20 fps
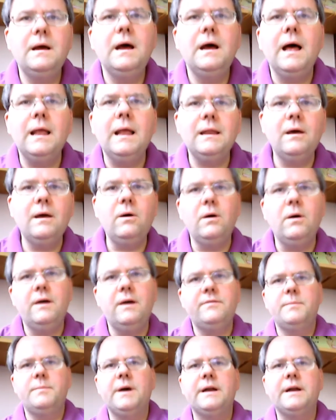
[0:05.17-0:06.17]
Hello
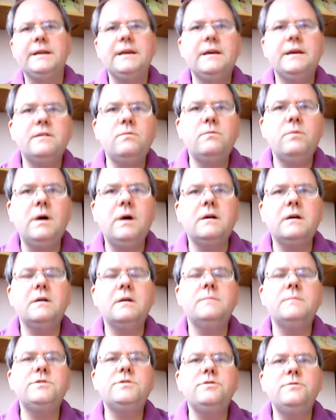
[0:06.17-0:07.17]
everybody and
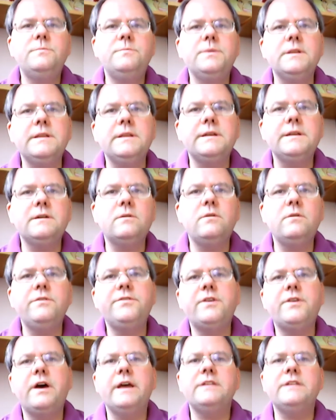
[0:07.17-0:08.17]
welcome to Political
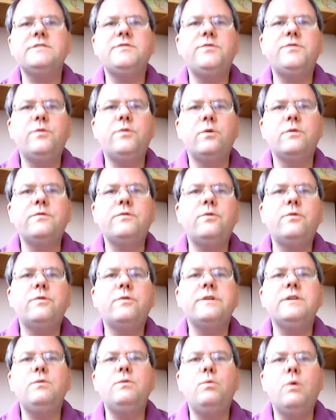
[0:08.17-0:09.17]
Science
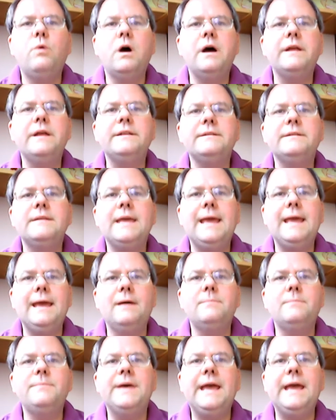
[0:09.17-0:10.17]
441,
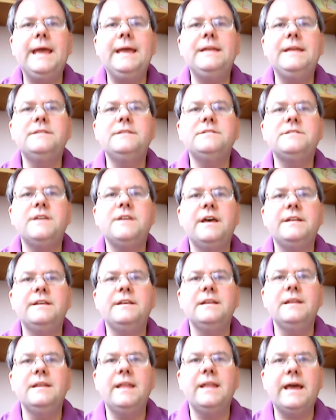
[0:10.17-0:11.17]
Campaigns and
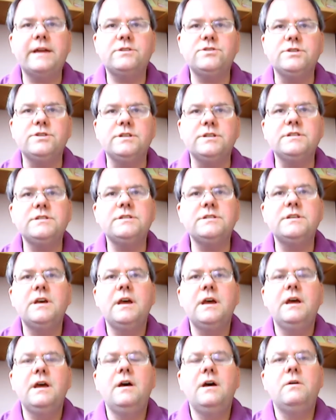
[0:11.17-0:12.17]
Elections
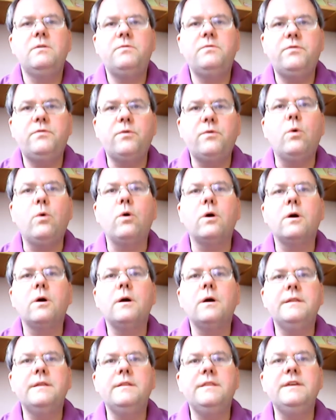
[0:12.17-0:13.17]
for
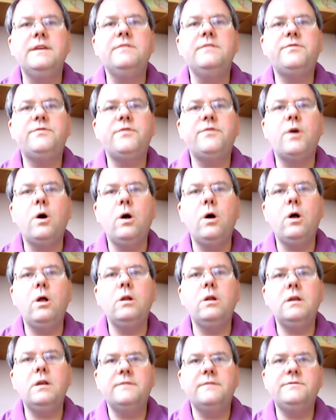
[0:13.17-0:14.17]
the
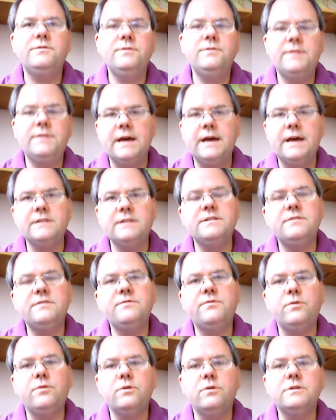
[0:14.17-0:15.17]
fall of
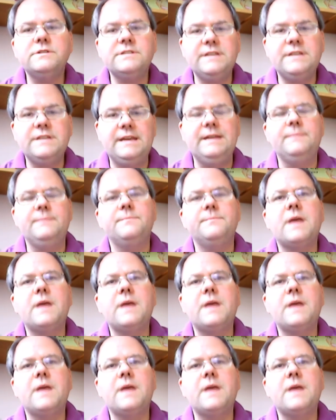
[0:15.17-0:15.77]
2014.